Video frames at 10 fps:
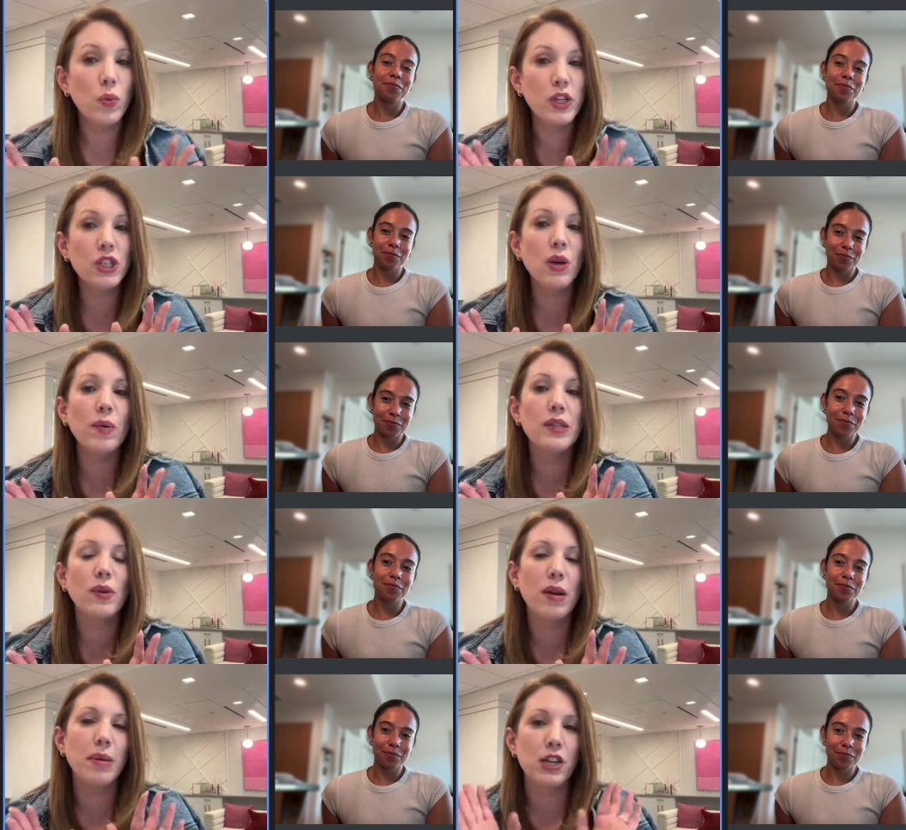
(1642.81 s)
Speaker 1: We just
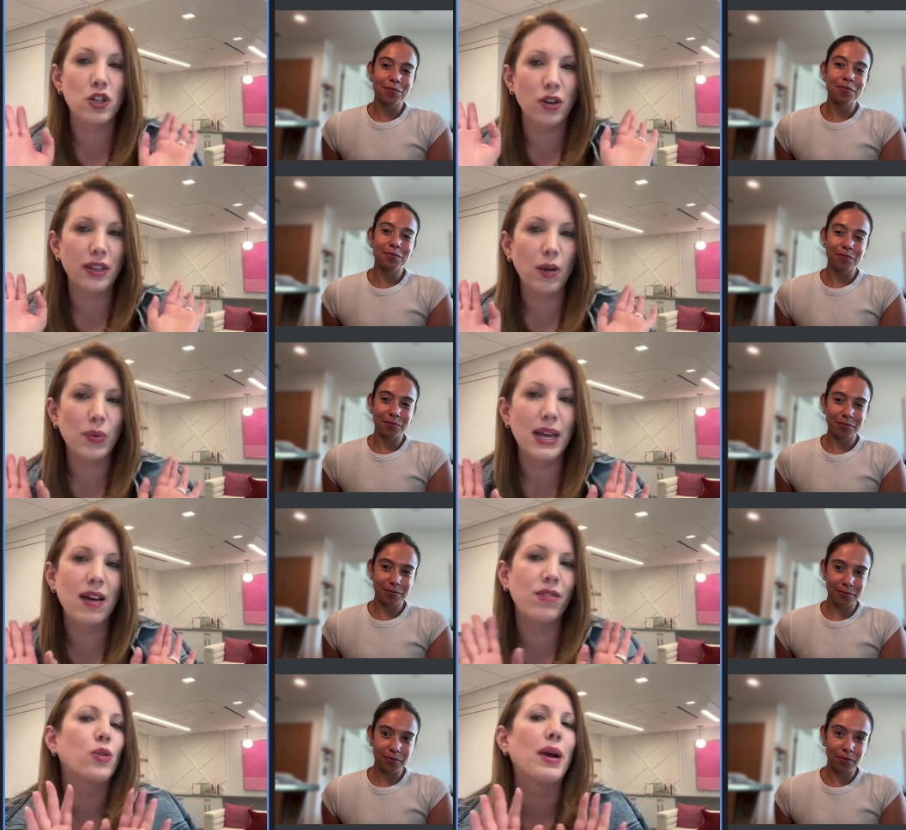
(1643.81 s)
always want to make sure that we
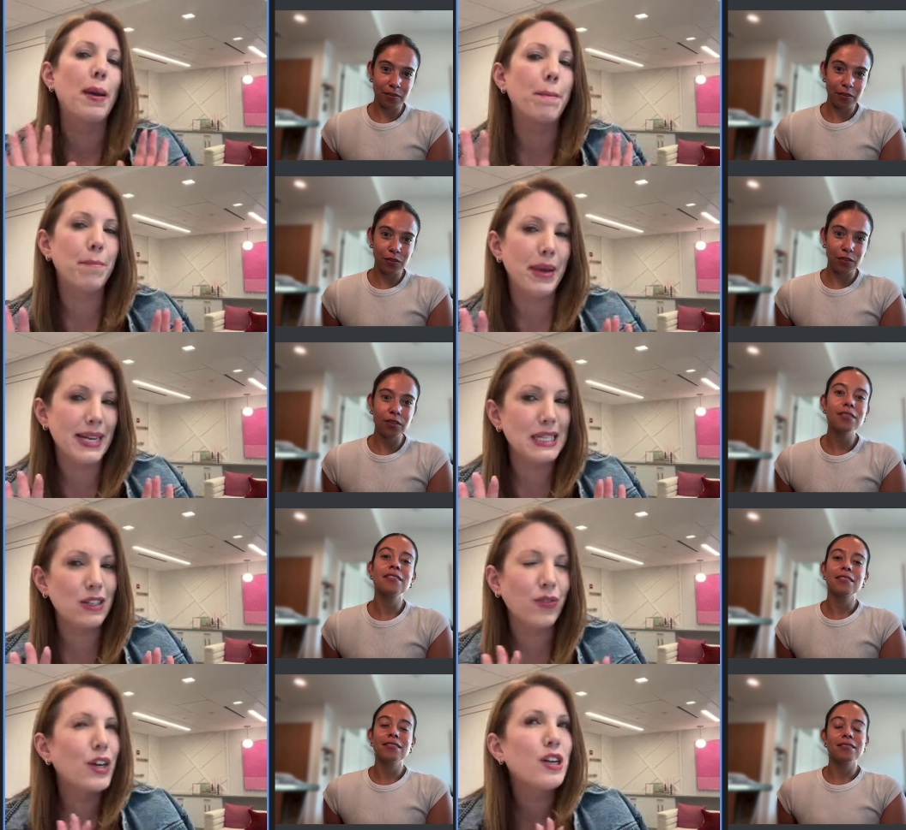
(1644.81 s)
have a great
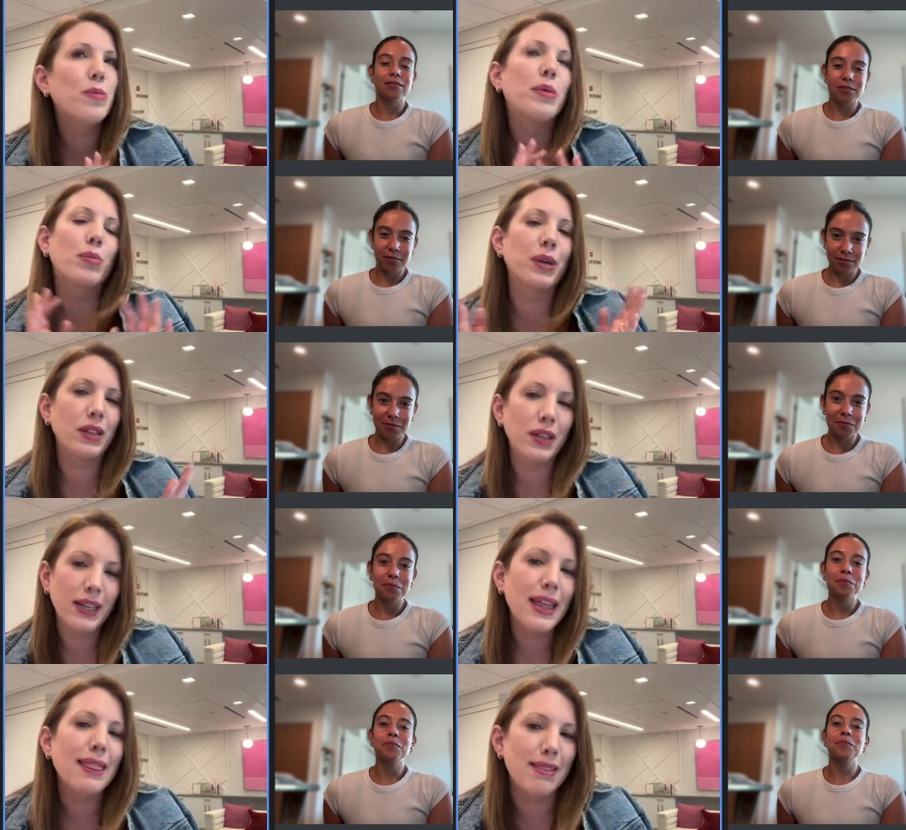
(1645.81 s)
base for you, but
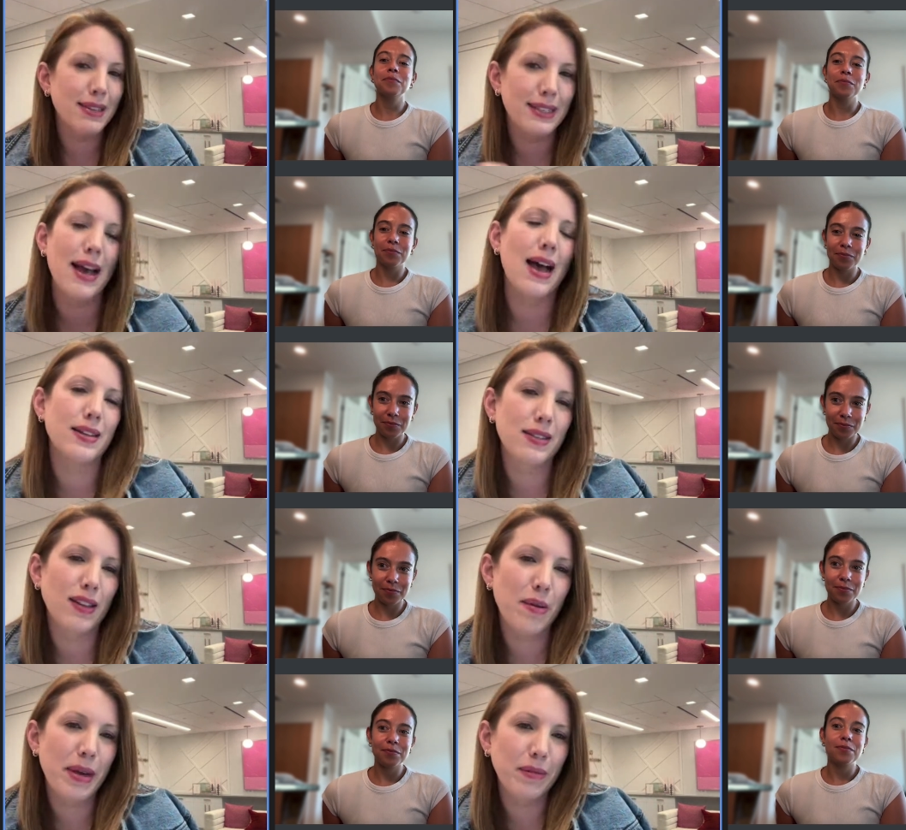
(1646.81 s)
really the sky is
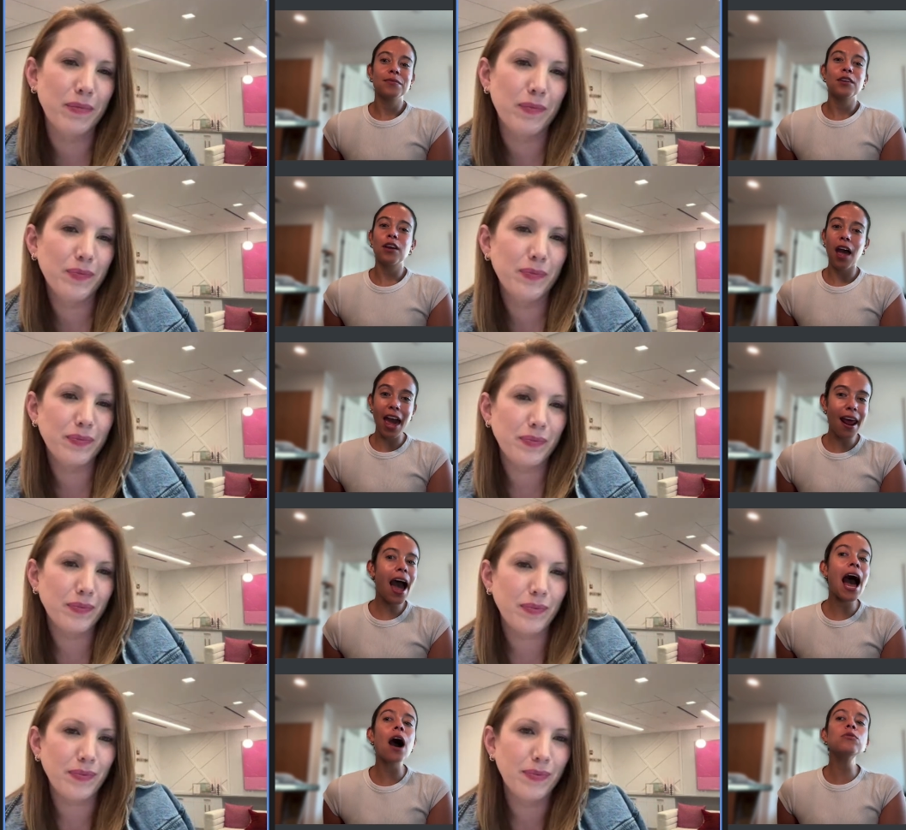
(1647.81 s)
the limit.
Speaker 2: And
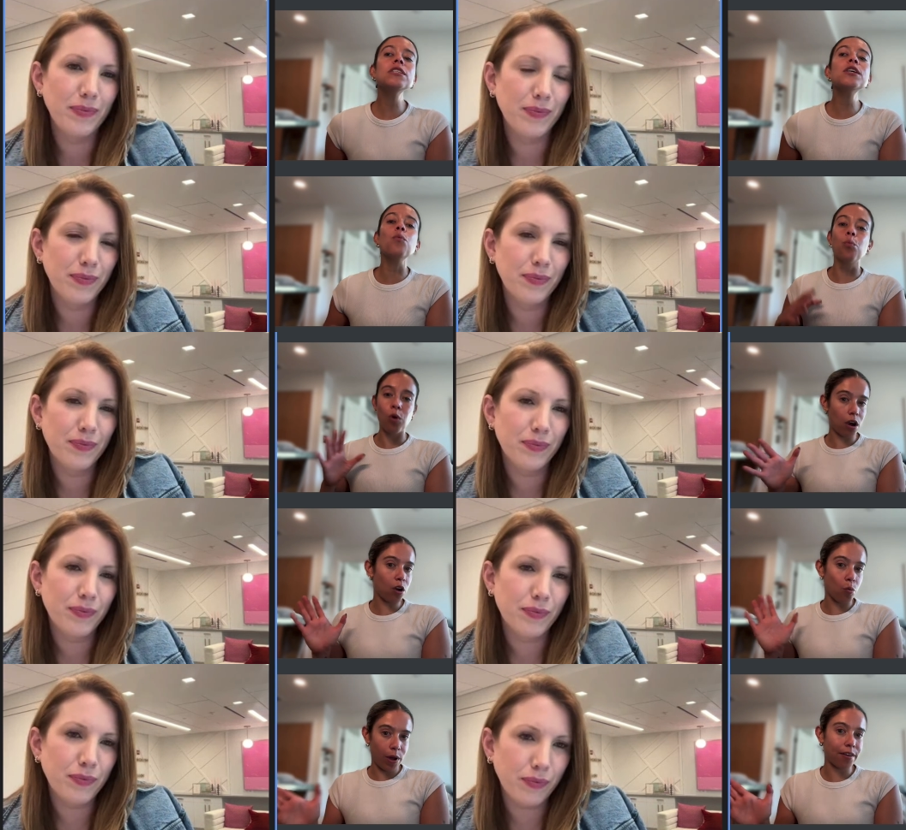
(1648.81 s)
how does it work
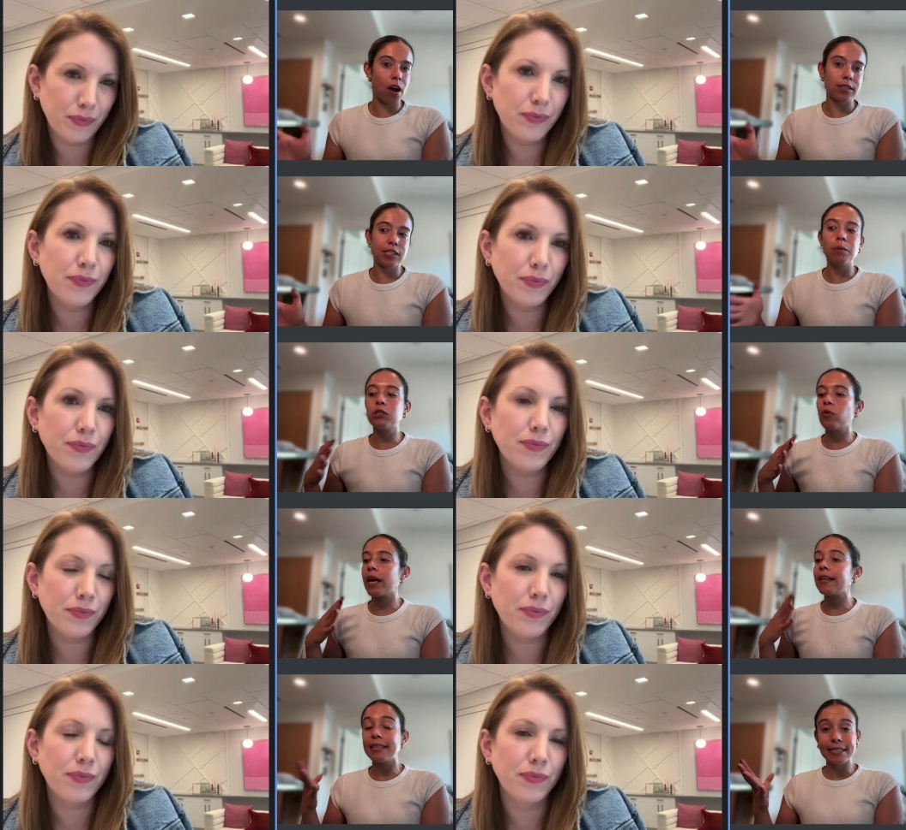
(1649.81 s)
with custom? So like,
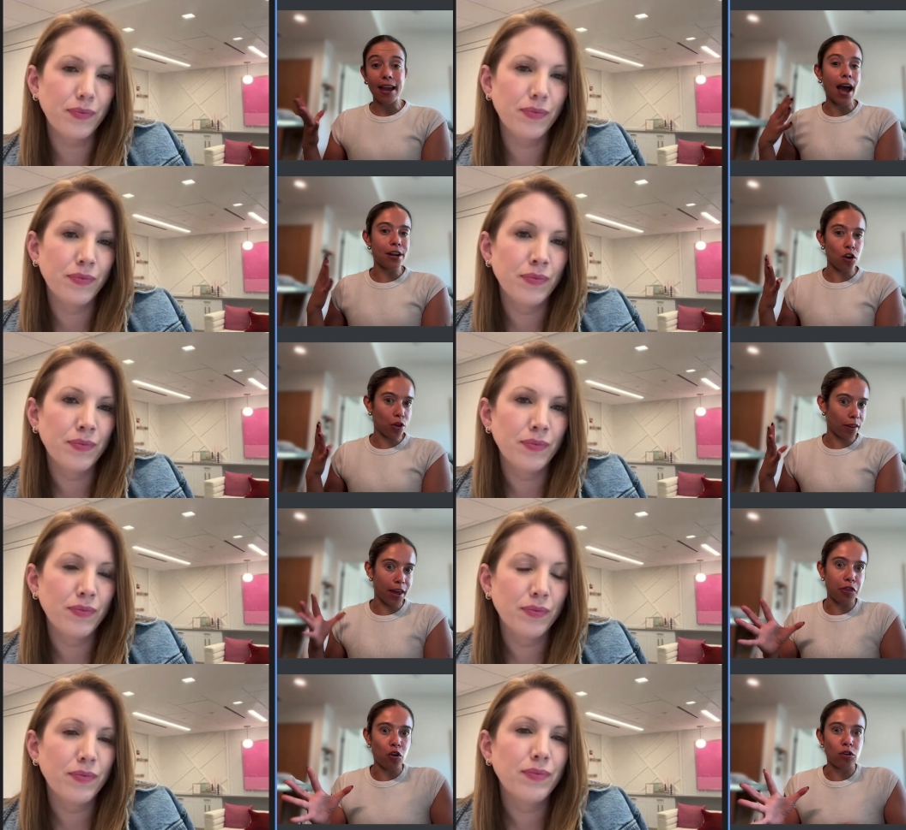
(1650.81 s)
let's say, I know that
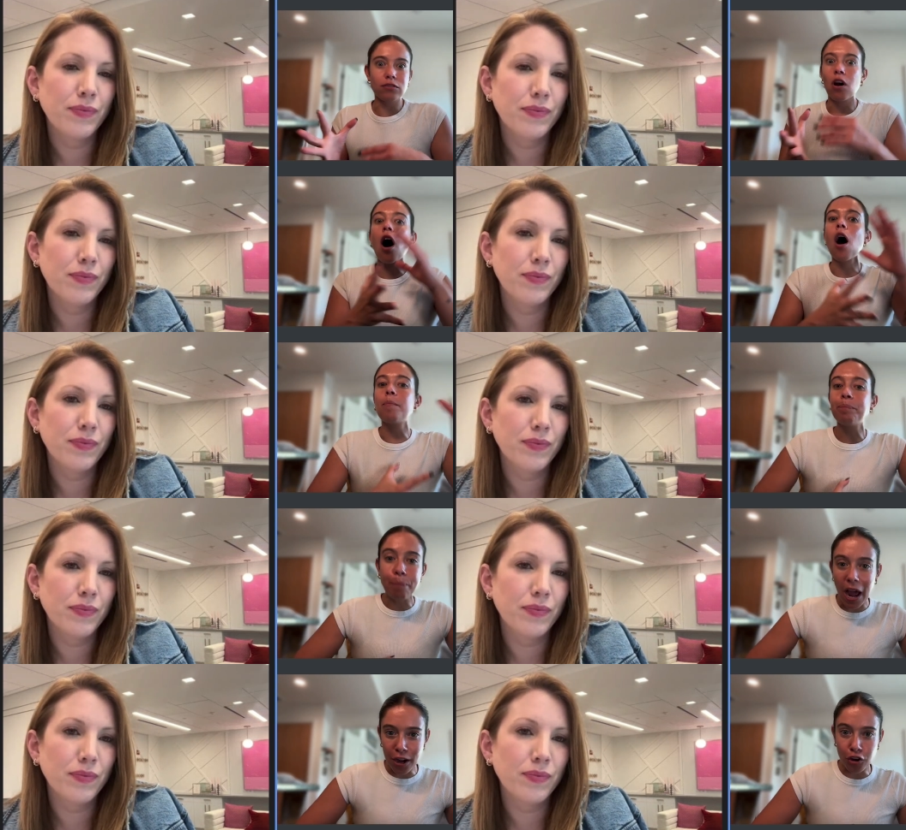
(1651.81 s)
like there's a
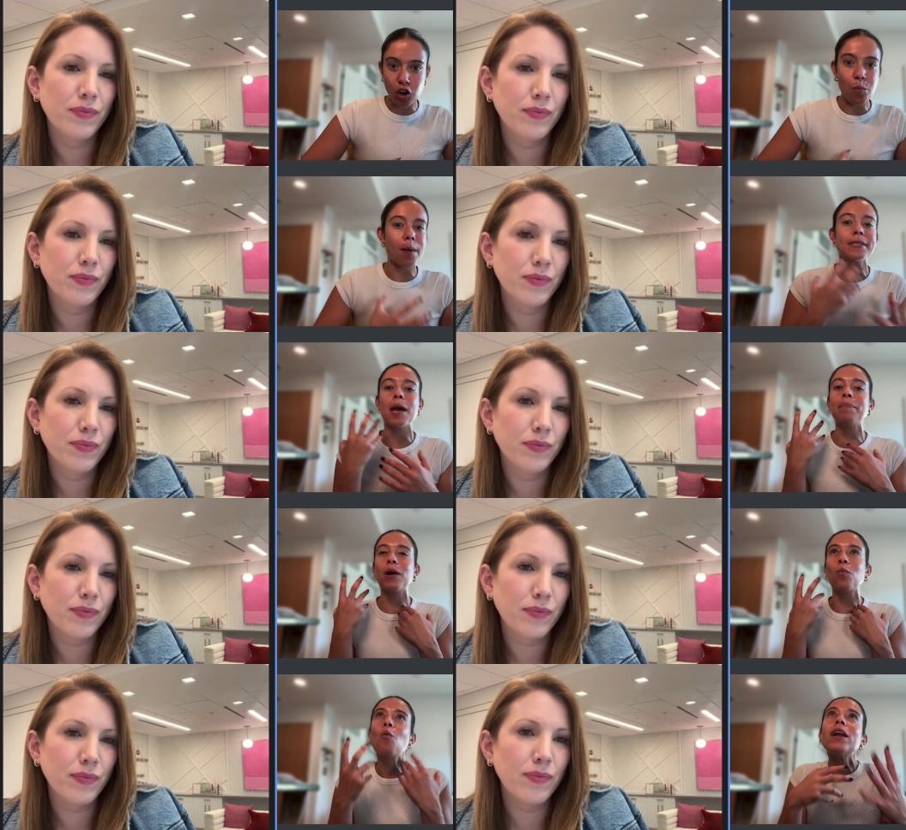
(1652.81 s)
button on your website,
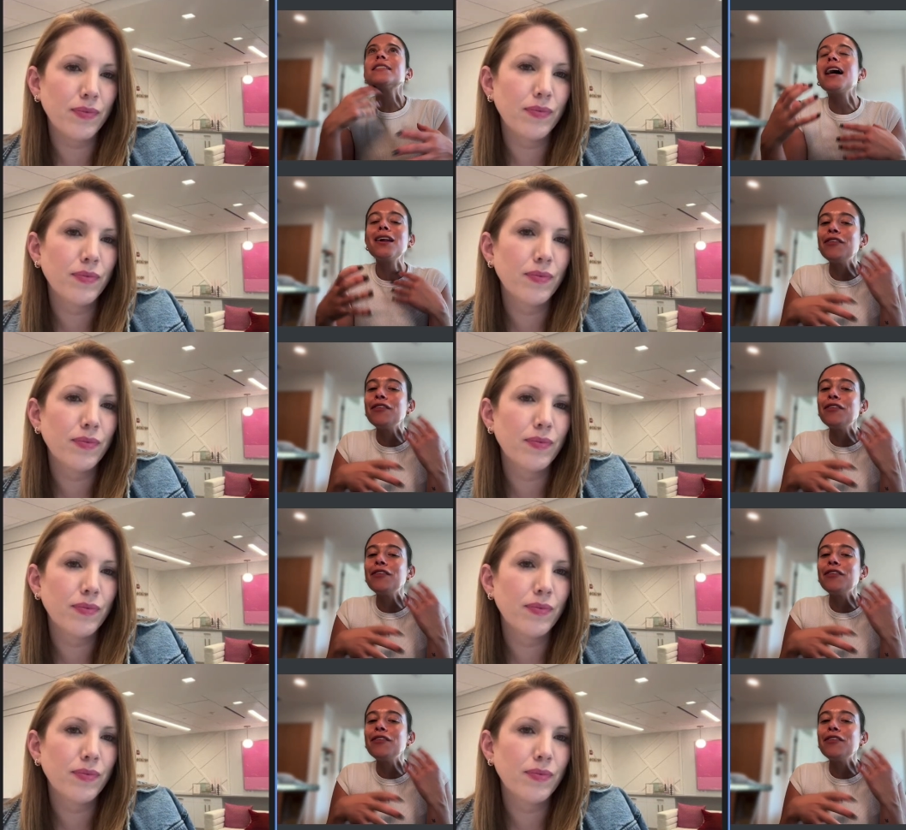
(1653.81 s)
but what's kind of